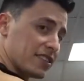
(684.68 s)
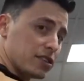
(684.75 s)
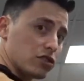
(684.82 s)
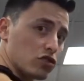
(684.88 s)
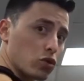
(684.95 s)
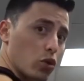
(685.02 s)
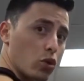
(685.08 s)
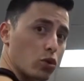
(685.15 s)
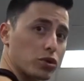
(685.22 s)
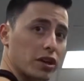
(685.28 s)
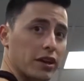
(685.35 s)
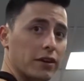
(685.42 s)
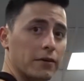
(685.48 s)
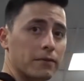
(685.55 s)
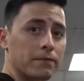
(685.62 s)
and
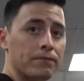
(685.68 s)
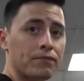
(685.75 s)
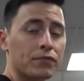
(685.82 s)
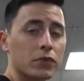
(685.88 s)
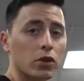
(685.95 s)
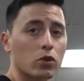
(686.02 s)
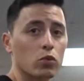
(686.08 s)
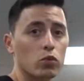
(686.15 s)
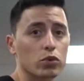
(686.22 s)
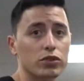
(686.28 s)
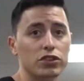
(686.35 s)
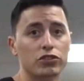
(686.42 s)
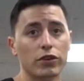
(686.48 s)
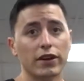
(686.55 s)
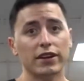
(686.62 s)
controlled,
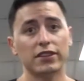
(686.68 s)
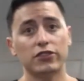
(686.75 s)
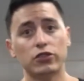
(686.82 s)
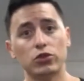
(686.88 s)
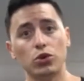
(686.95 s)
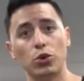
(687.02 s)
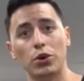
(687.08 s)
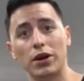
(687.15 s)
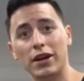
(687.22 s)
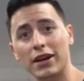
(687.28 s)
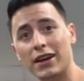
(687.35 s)
really trying to